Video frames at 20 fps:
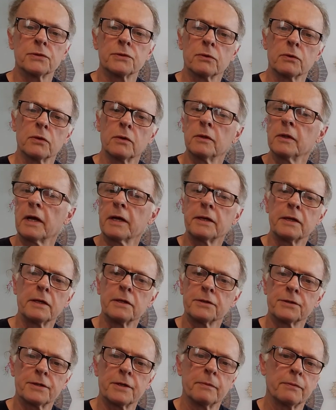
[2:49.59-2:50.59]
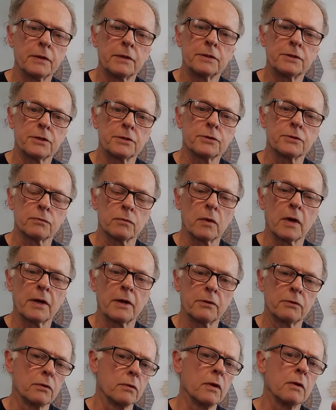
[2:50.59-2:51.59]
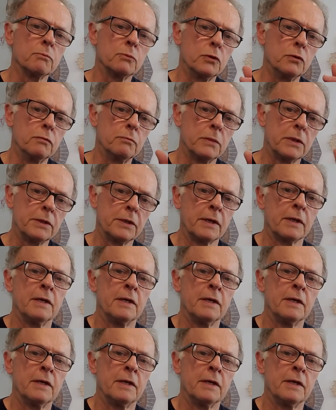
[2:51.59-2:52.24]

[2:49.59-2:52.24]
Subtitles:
or the light hits something just right, or a movement